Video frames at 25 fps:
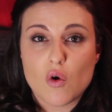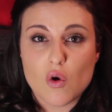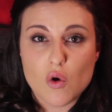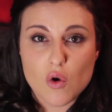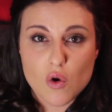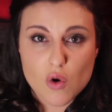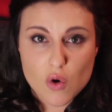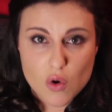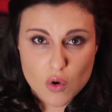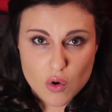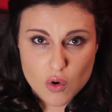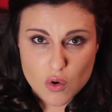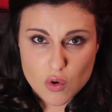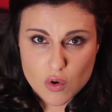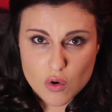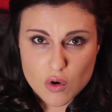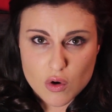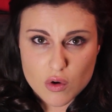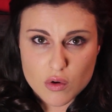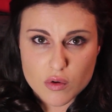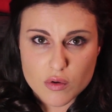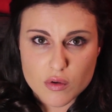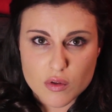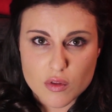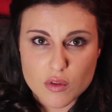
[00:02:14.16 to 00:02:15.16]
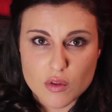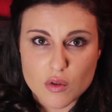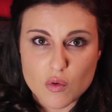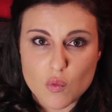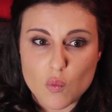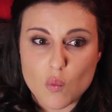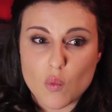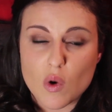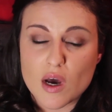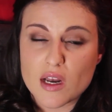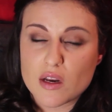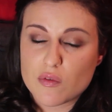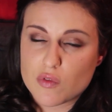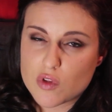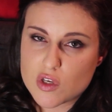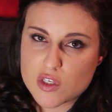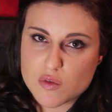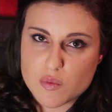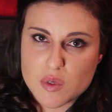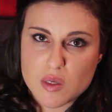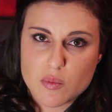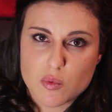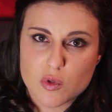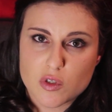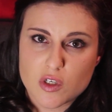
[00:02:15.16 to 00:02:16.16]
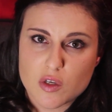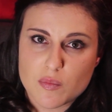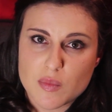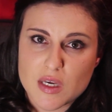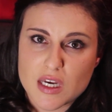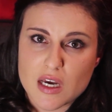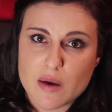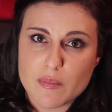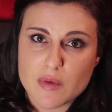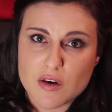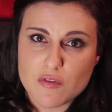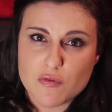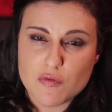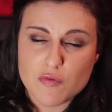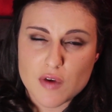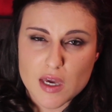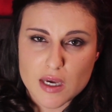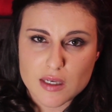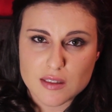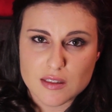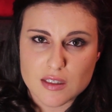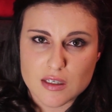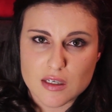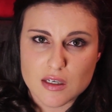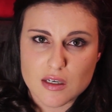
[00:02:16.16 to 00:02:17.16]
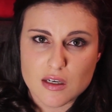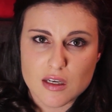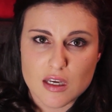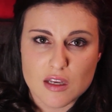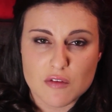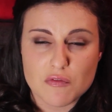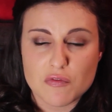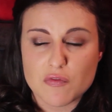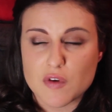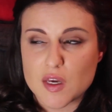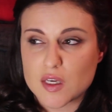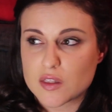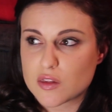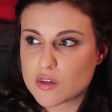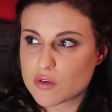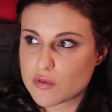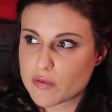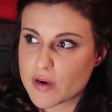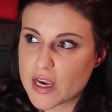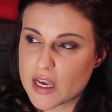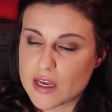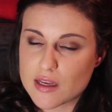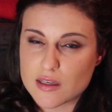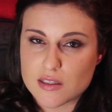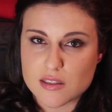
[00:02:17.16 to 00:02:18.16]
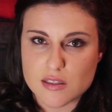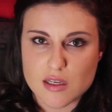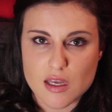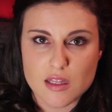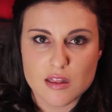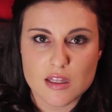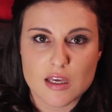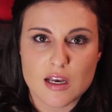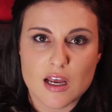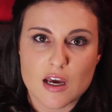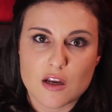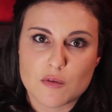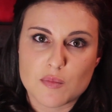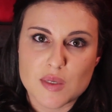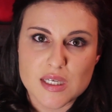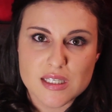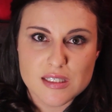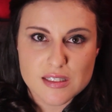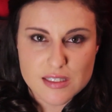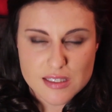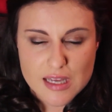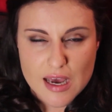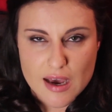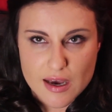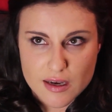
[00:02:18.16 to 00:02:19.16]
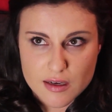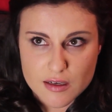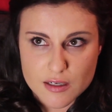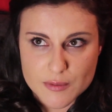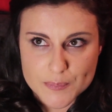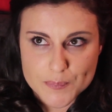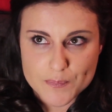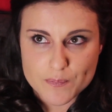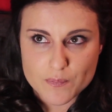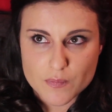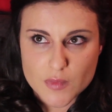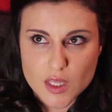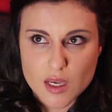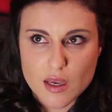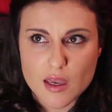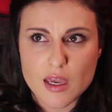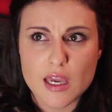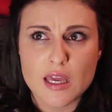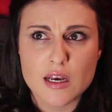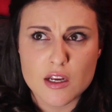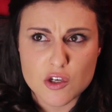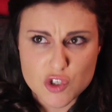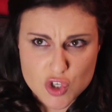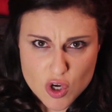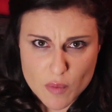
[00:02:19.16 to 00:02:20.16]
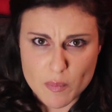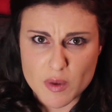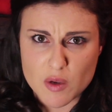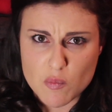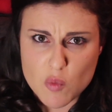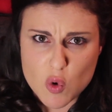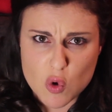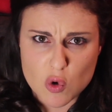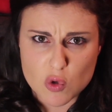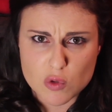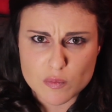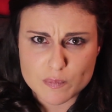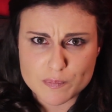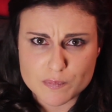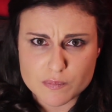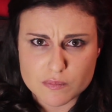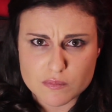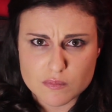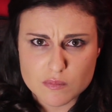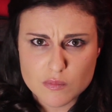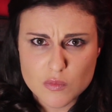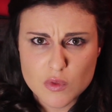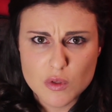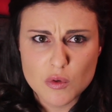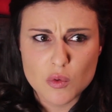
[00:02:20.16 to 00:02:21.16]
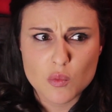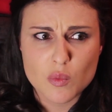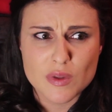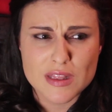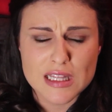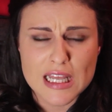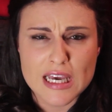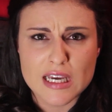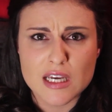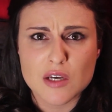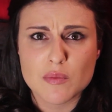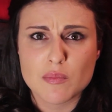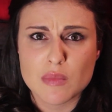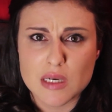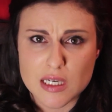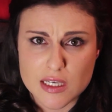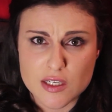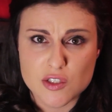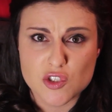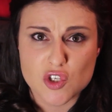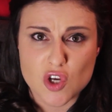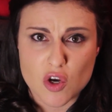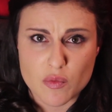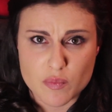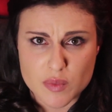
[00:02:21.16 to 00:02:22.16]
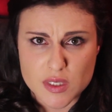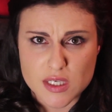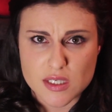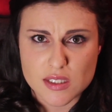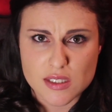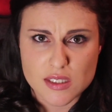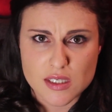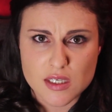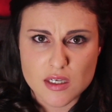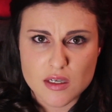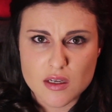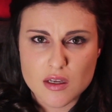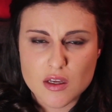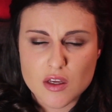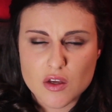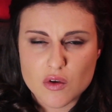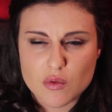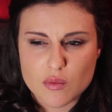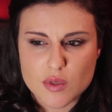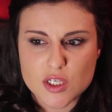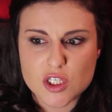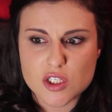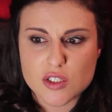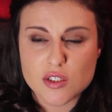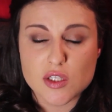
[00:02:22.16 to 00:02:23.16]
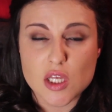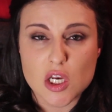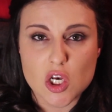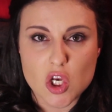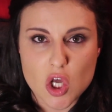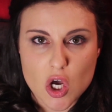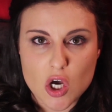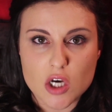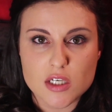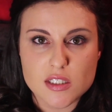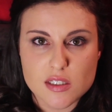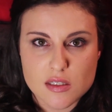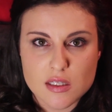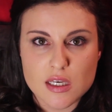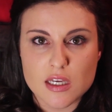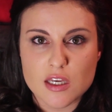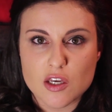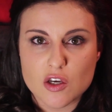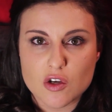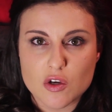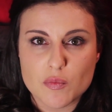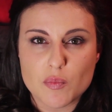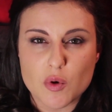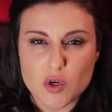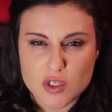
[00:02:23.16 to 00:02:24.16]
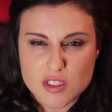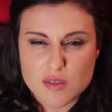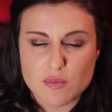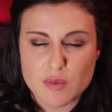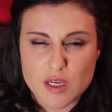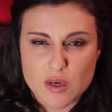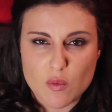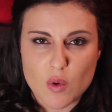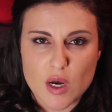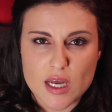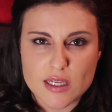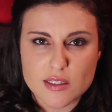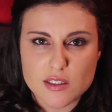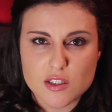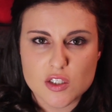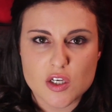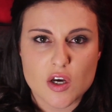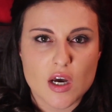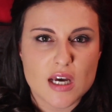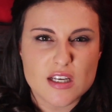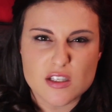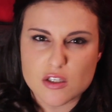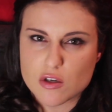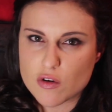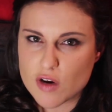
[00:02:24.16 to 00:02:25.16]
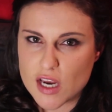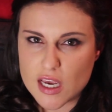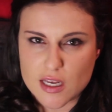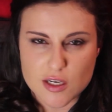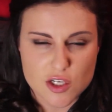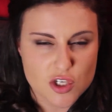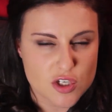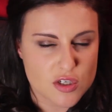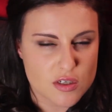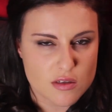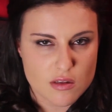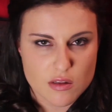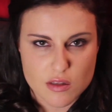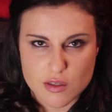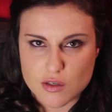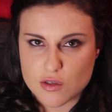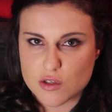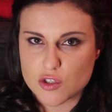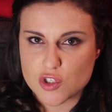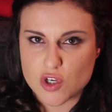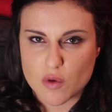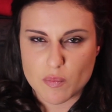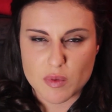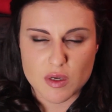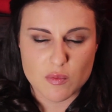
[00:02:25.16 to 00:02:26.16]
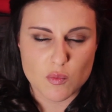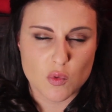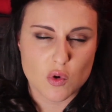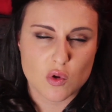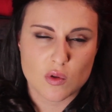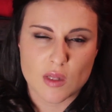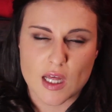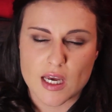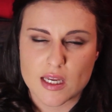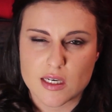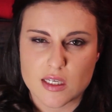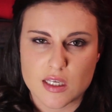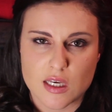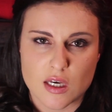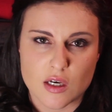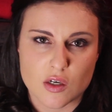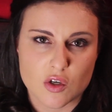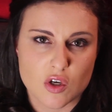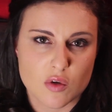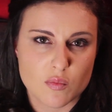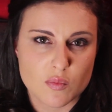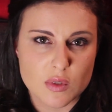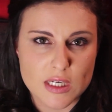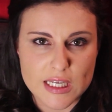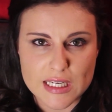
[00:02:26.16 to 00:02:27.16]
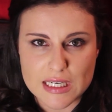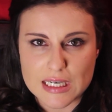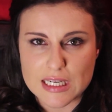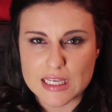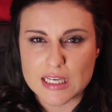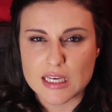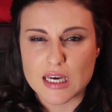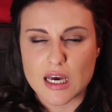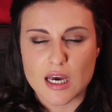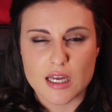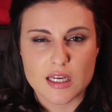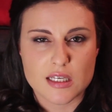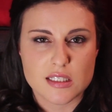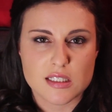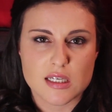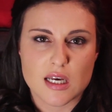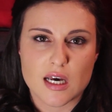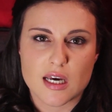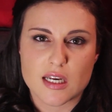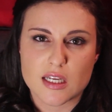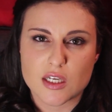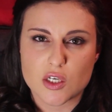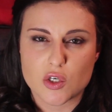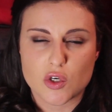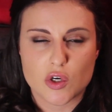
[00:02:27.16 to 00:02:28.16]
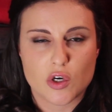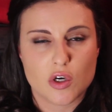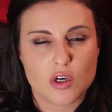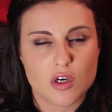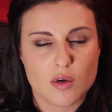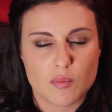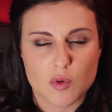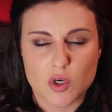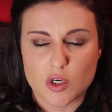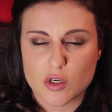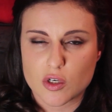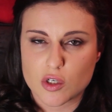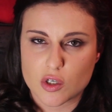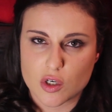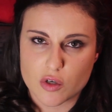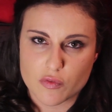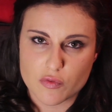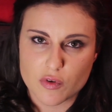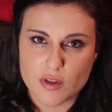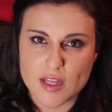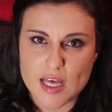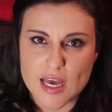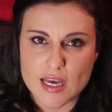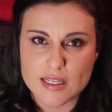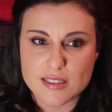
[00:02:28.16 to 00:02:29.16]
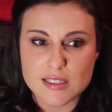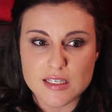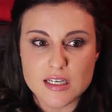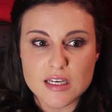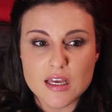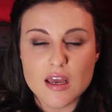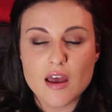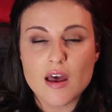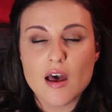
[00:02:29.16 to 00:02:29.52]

Or one of those people could become infected, infect the rest, and then I'd be stuck in a shopping mall with like a million zombies, which is the last thing you could possibly want. So I scratched the shopping mall idea completely. I decided, no, I'm not going to go for that.